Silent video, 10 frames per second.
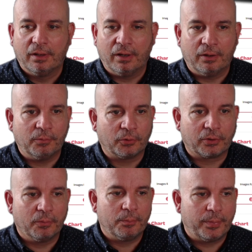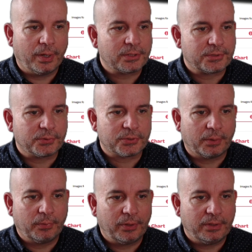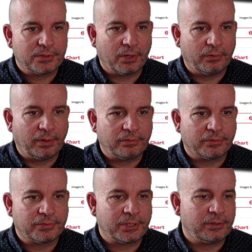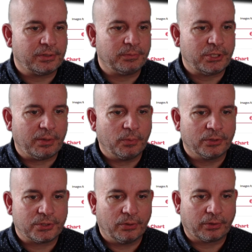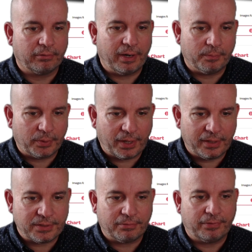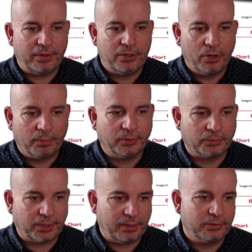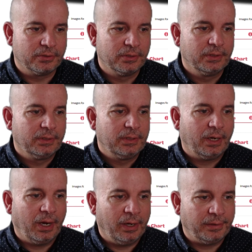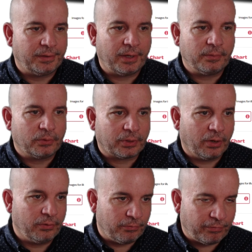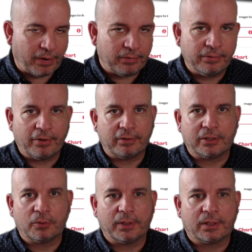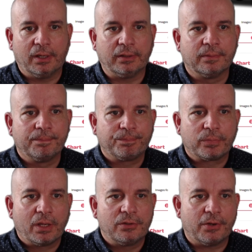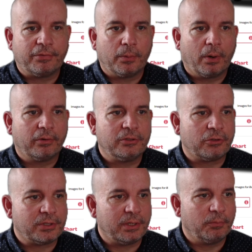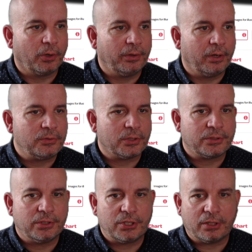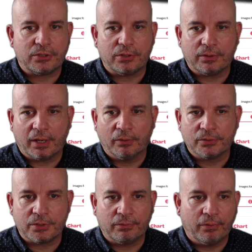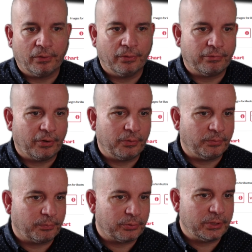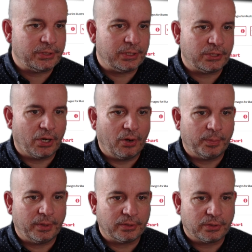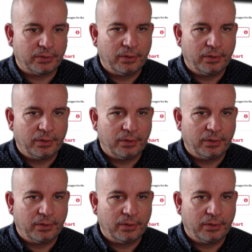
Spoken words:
or gone bust or something. So there's obviously some cheap ones knocking around, but that is a phenomenal deal, and they will go very, very quickly. So if you are interested in one of those, I suggest you get on the phone pretty sharpish.